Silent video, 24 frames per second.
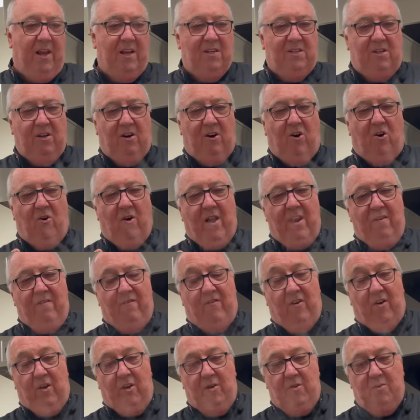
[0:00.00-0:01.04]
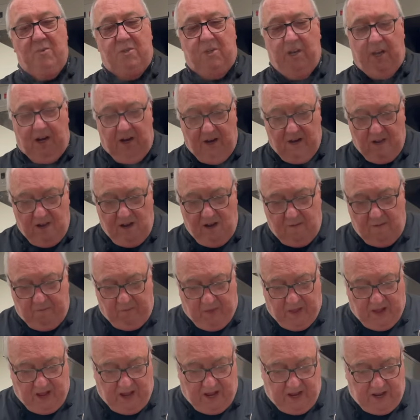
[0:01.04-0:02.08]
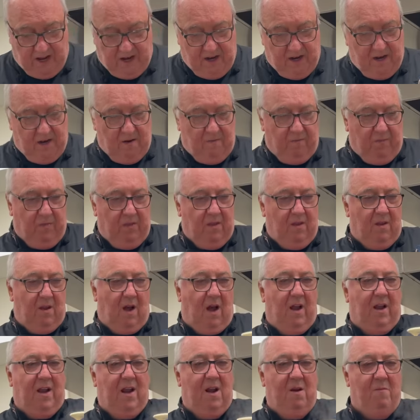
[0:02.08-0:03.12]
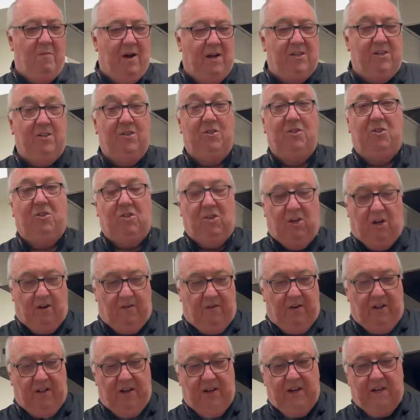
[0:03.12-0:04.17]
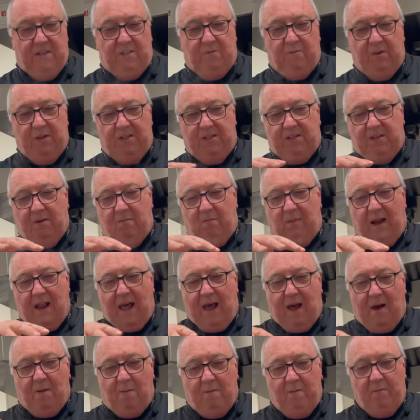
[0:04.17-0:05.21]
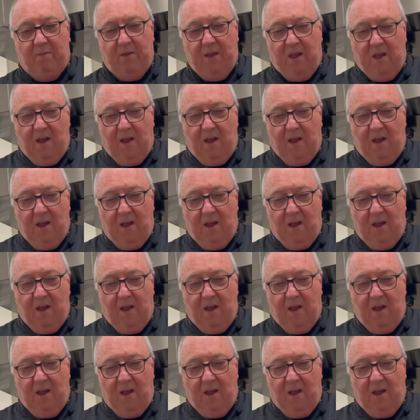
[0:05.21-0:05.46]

It's a great velouty, and I can imagine serving this with some lamb.